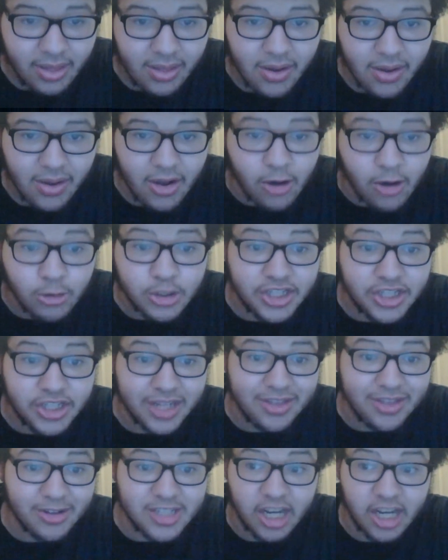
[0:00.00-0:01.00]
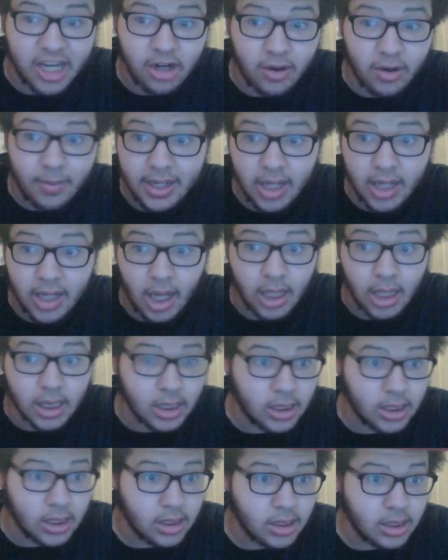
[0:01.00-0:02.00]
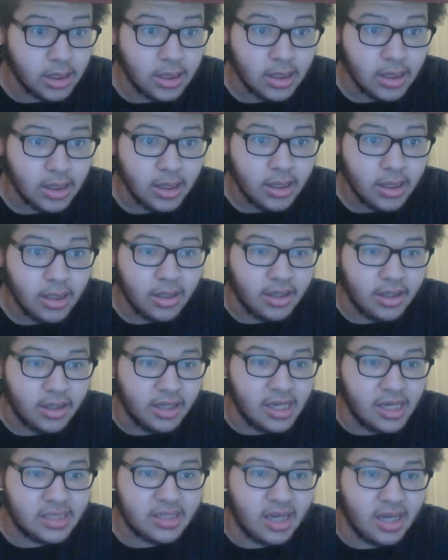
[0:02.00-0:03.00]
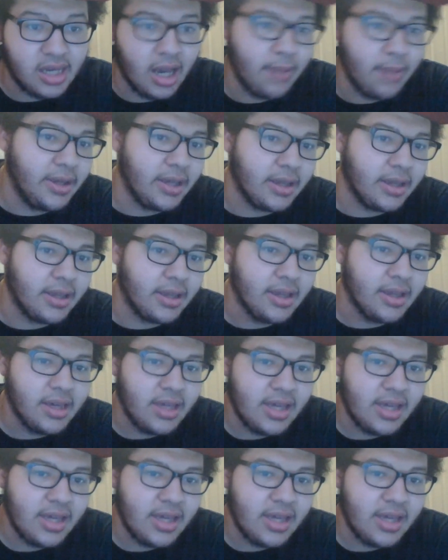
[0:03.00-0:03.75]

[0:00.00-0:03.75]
Oh shit, they're taking over by Knull. He's coming.